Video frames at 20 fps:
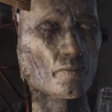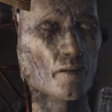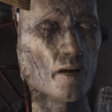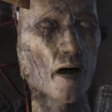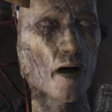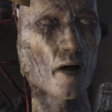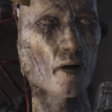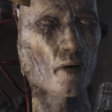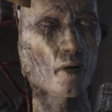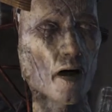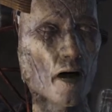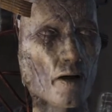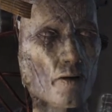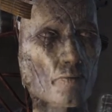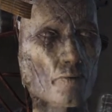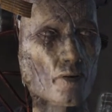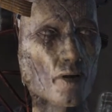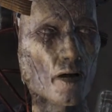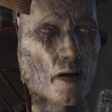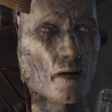Far
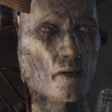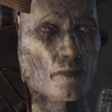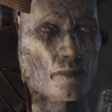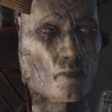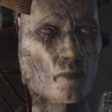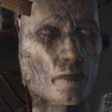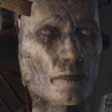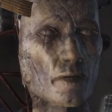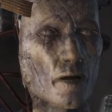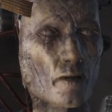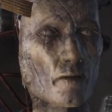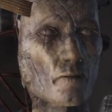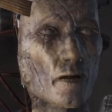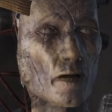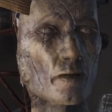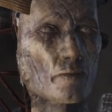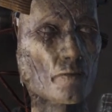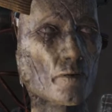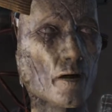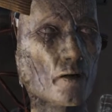Harbor and the Children of
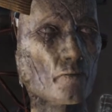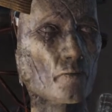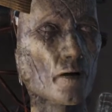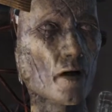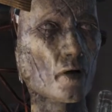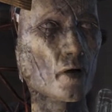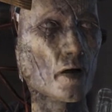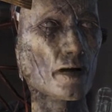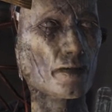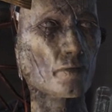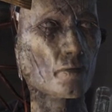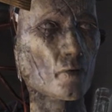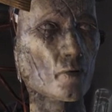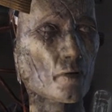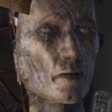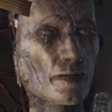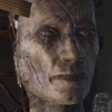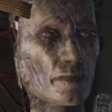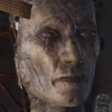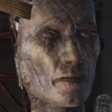Atom have a right to
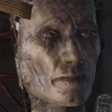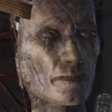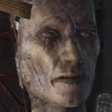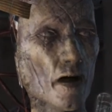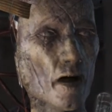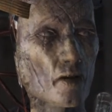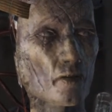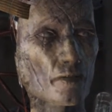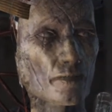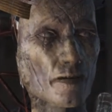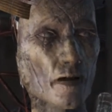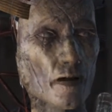exist on this